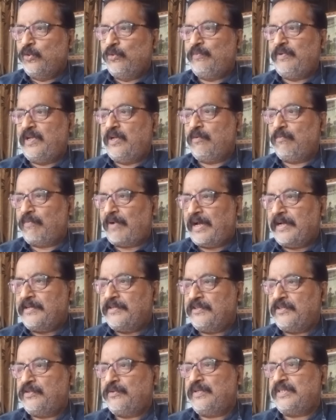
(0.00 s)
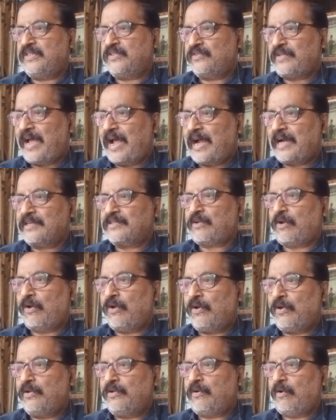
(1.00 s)
will want to start
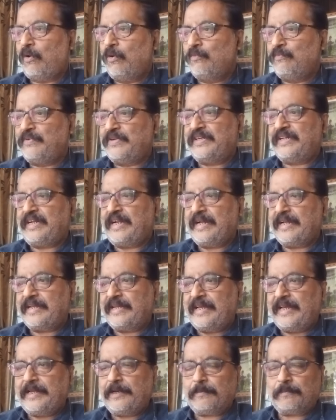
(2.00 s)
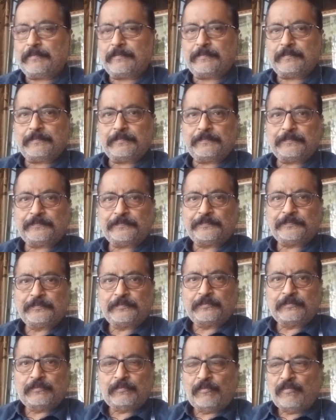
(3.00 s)
all over again.
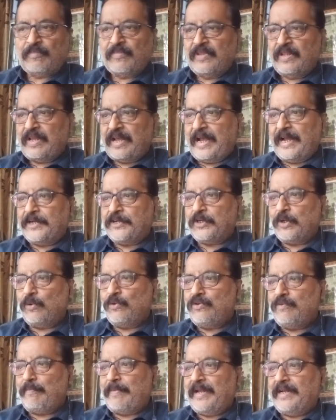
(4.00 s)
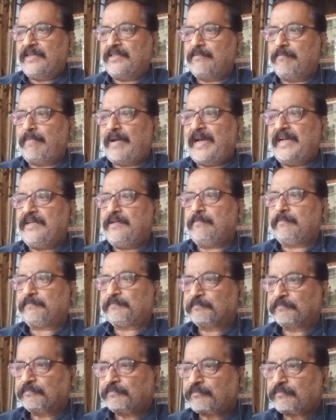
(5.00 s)
Atonement by
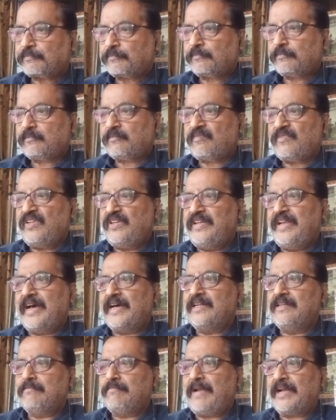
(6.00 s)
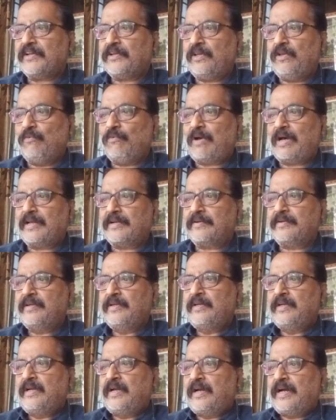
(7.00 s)
Ian McEwan,
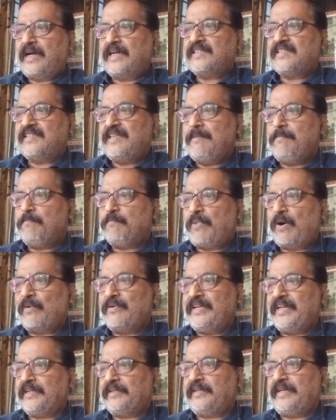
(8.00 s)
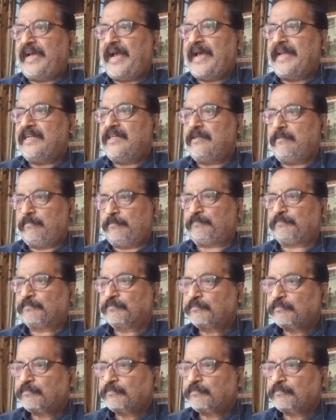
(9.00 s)
a symphonic and